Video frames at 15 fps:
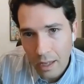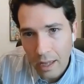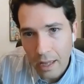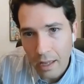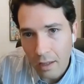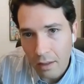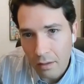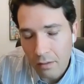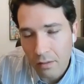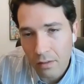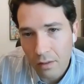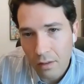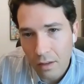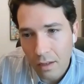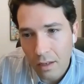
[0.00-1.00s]
And
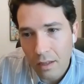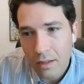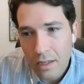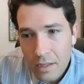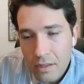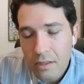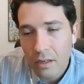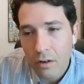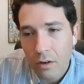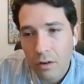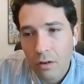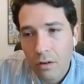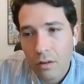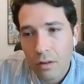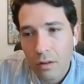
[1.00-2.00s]
this
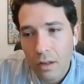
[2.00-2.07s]
year,